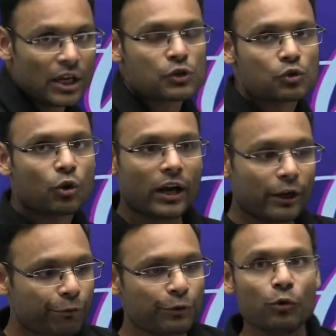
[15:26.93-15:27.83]
So
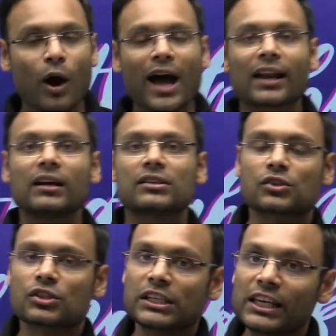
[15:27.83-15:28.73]
if you are a
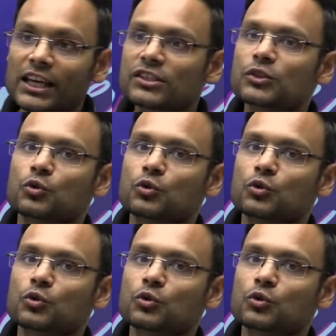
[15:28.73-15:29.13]
CS